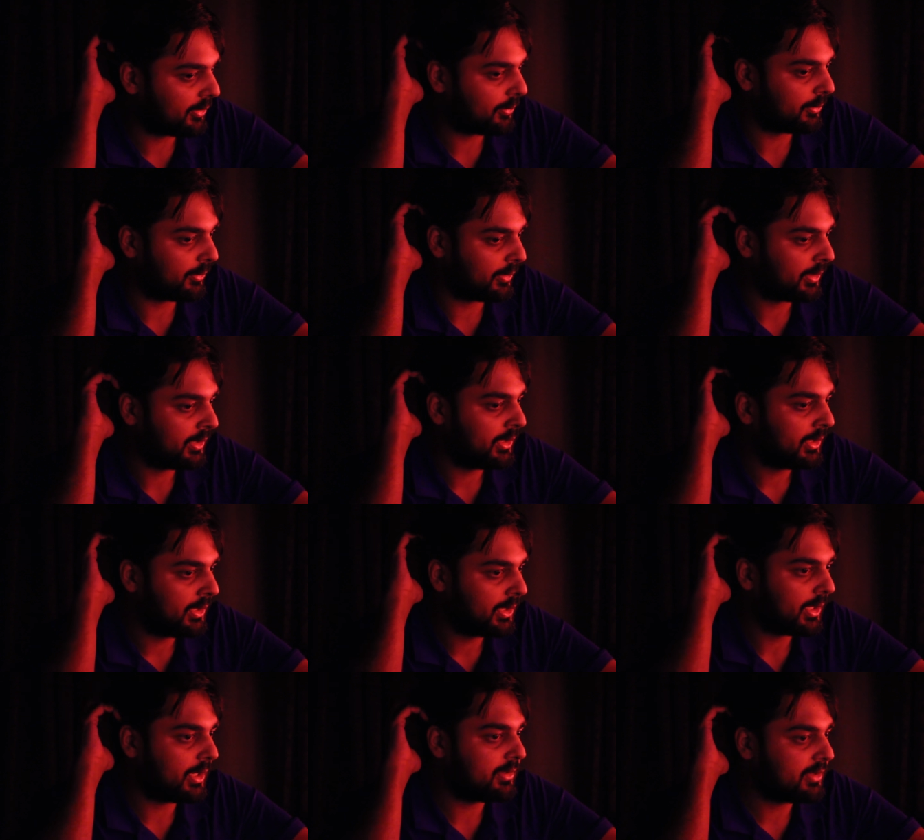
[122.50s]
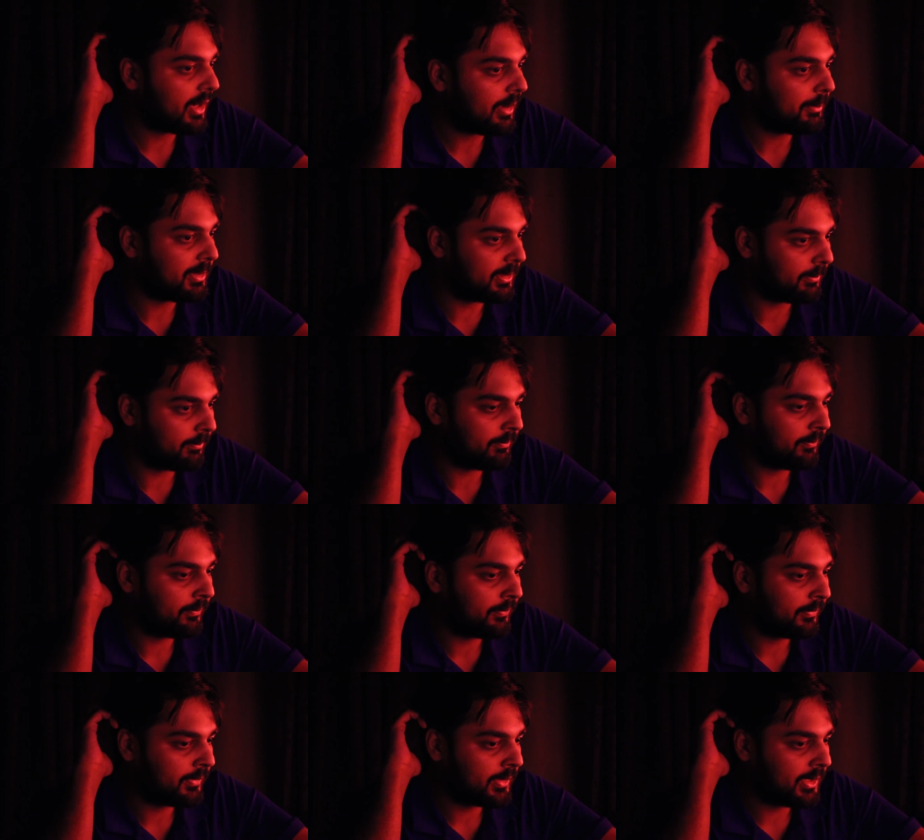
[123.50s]
total. A dominim
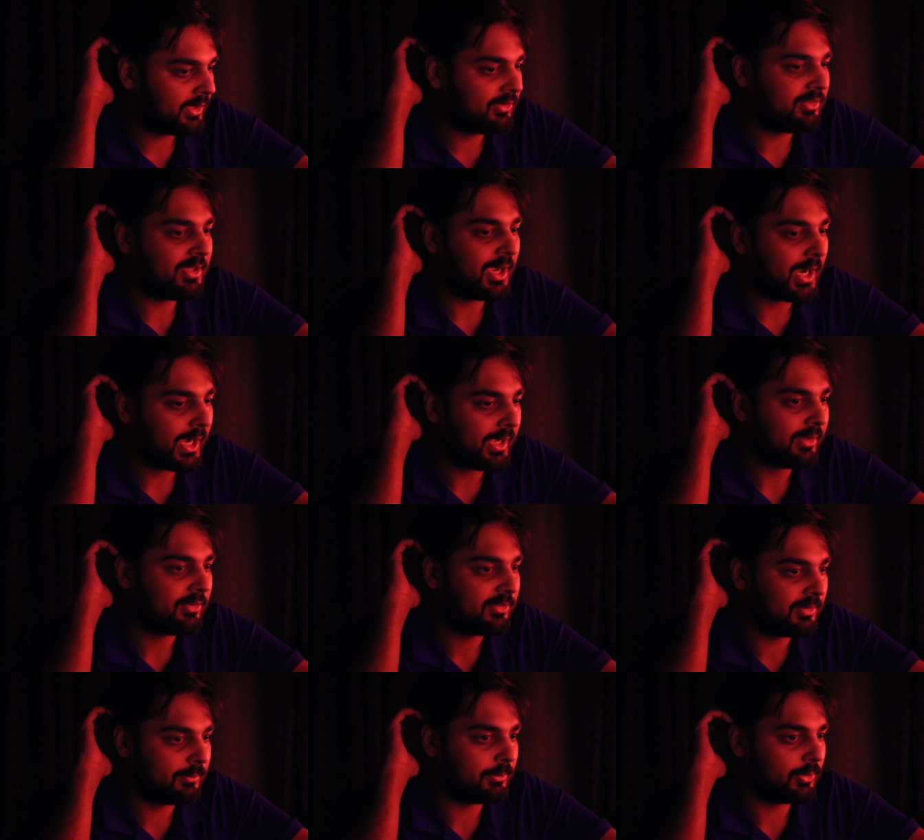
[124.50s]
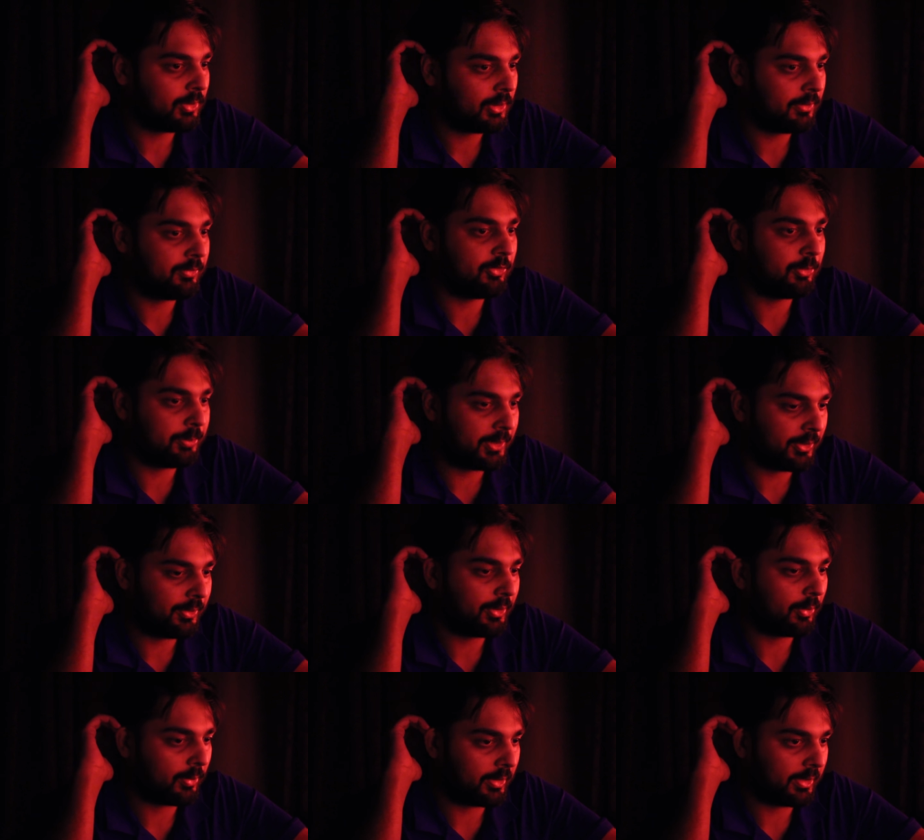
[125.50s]
is the highest symbol of
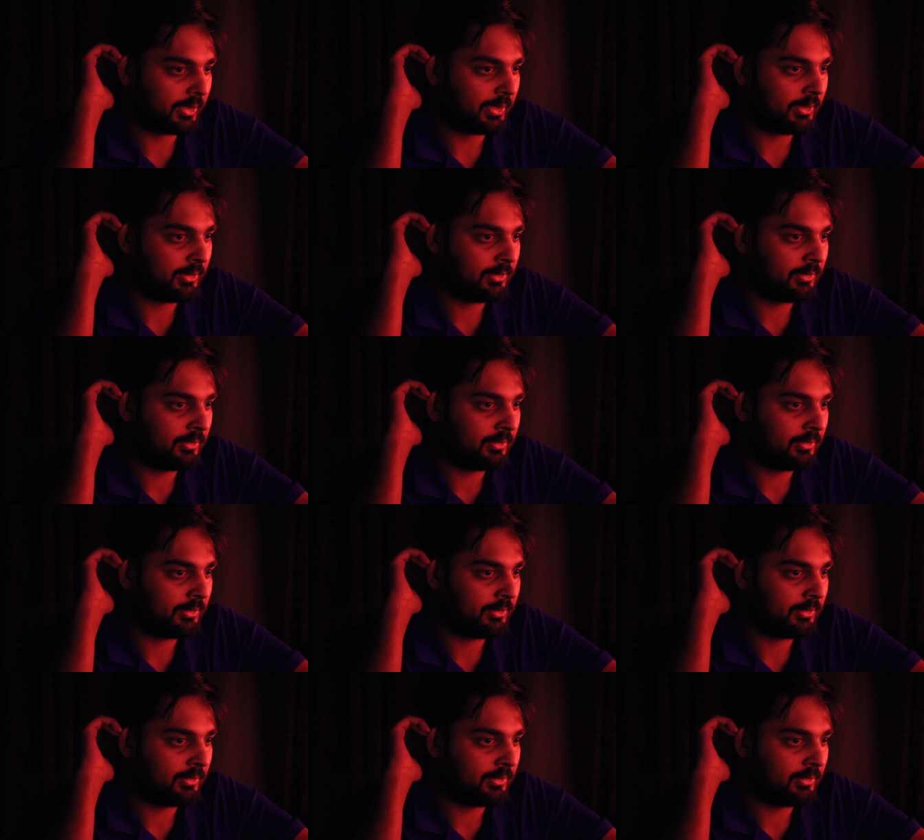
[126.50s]
superiority.